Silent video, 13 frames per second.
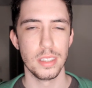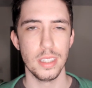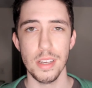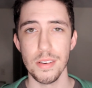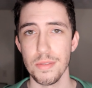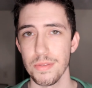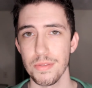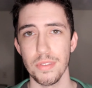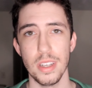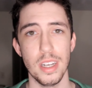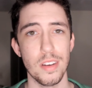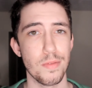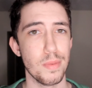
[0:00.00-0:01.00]
If
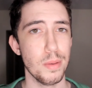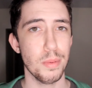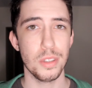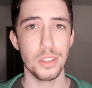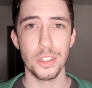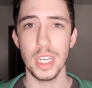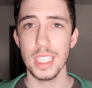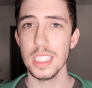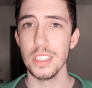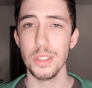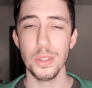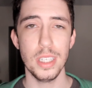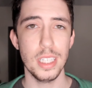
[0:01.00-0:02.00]
enough people are trying to
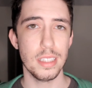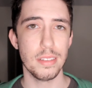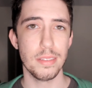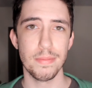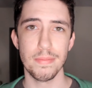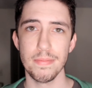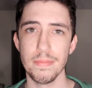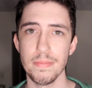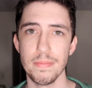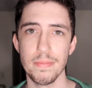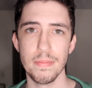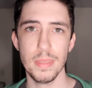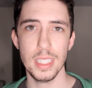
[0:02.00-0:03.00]
do it,
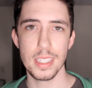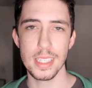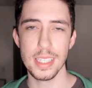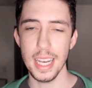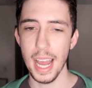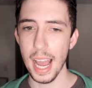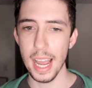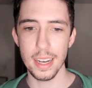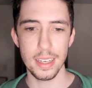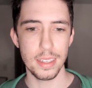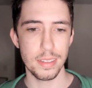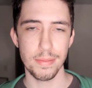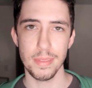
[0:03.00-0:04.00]
it's not
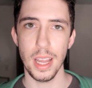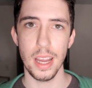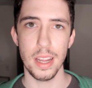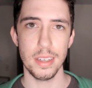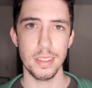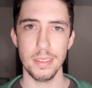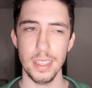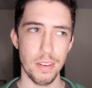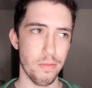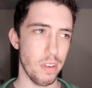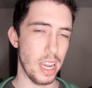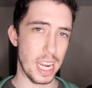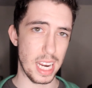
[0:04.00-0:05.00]
in
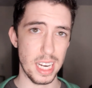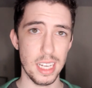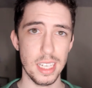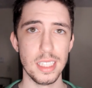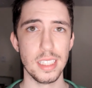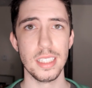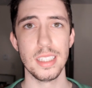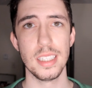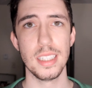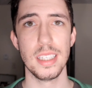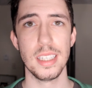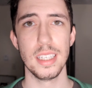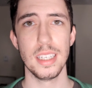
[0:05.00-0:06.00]
vain.
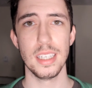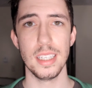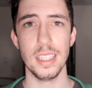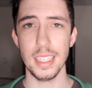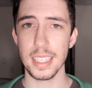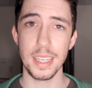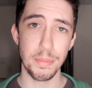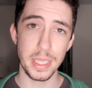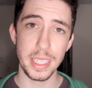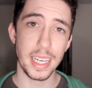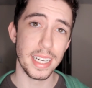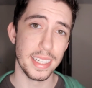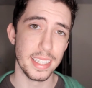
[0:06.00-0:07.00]
It can be
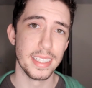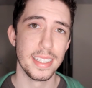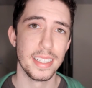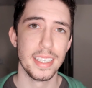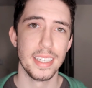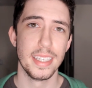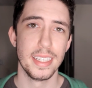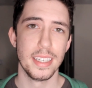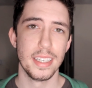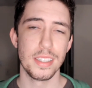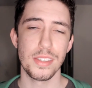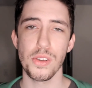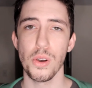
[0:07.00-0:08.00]
done.
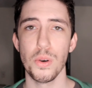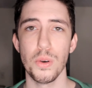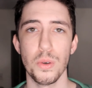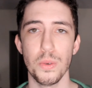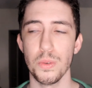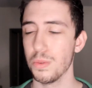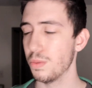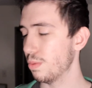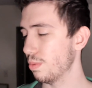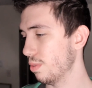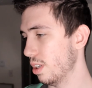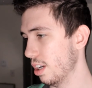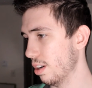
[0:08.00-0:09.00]
So,
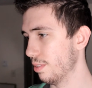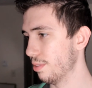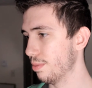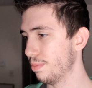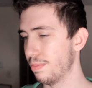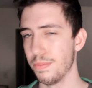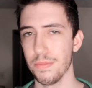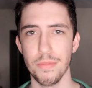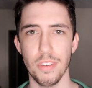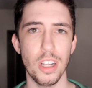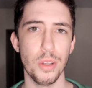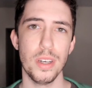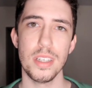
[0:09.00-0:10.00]
you know,
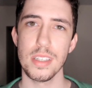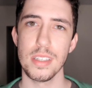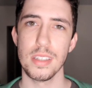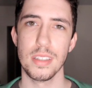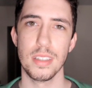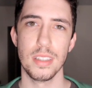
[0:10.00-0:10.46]
follow us,